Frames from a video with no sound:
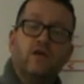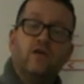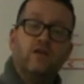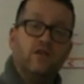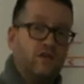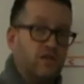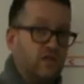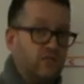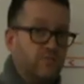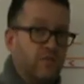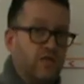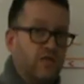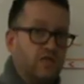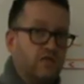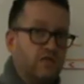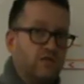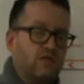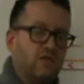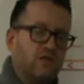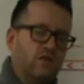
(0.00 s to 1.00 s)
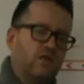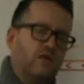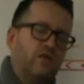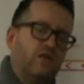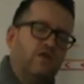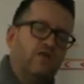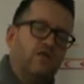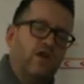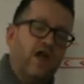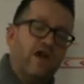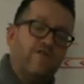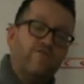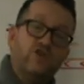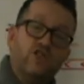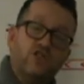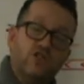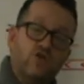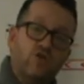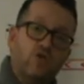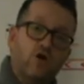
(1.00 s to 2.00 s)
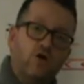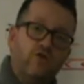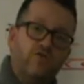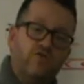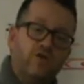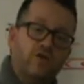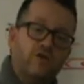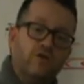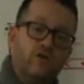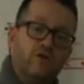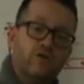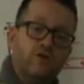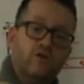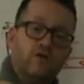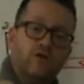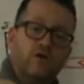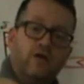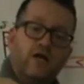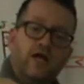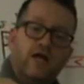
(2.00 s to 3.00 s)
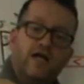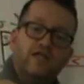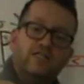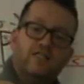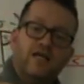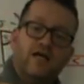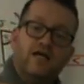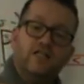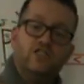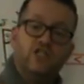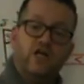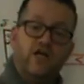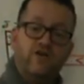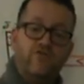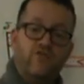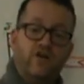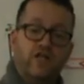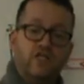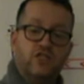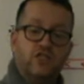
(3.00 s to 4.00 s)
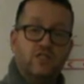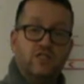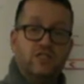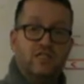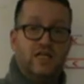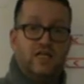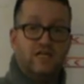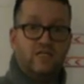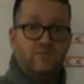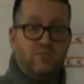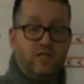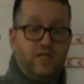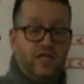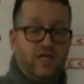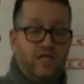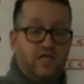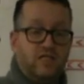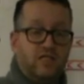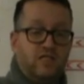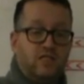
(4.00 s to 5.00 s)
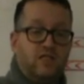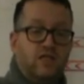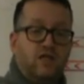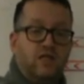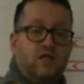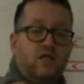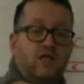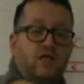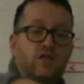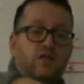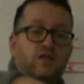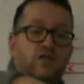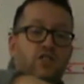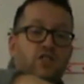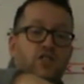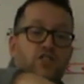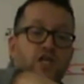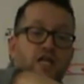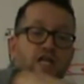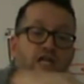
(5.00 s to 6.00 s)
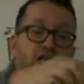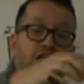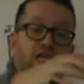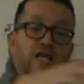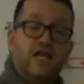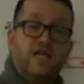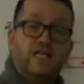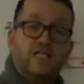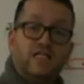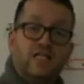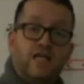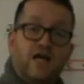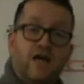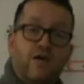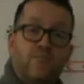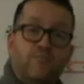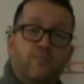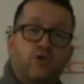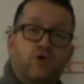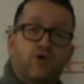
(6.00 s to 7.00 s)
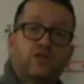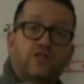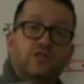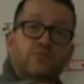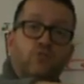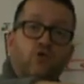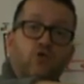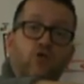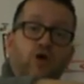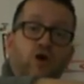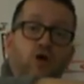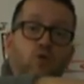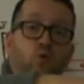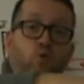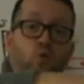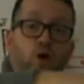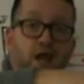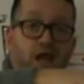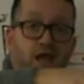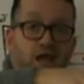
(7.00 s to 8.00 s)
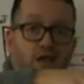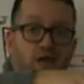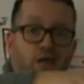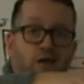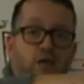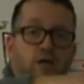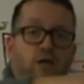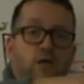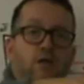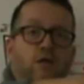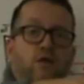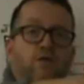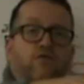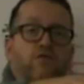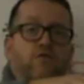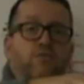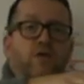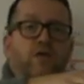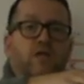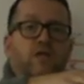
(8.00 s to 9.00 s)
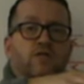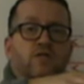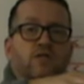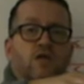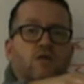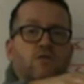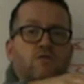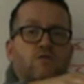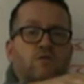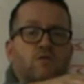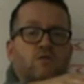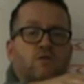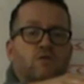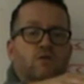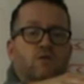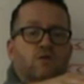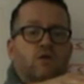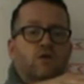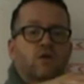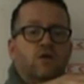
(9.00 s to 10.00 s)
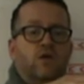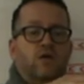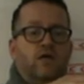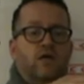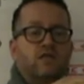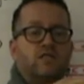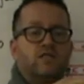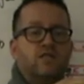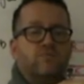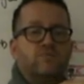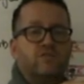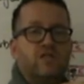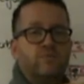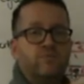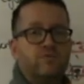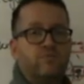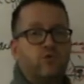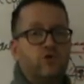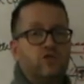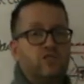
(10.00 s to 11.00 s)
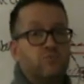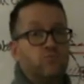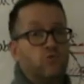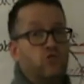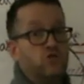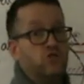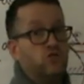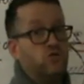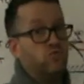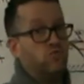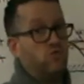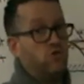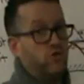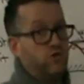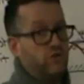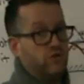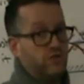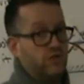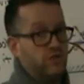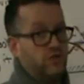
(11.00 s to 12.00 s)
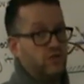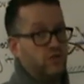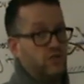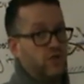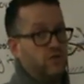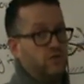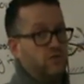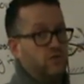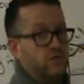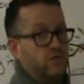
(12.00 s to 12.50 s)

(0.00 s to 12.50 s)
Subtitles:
This means that every so often, as that gyration takes place, the shiny ice cap points more away from the Sun, and sometimes points more towards the Sun.